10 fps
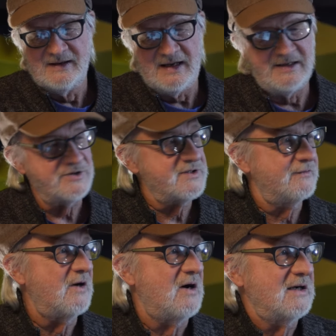And there's the
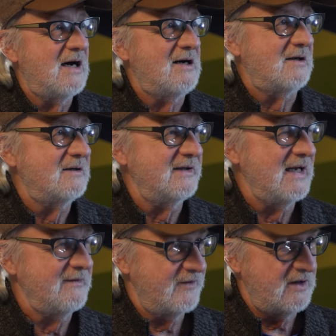fall color.
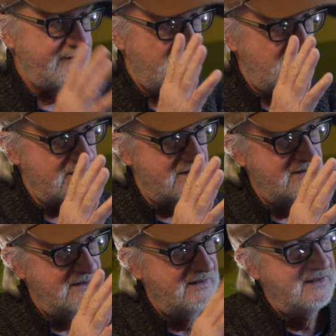Again, very
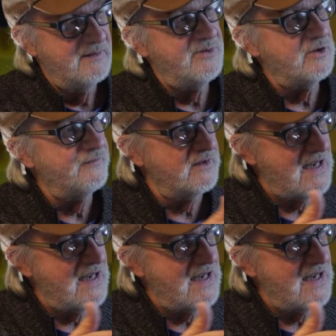vertical, beautiful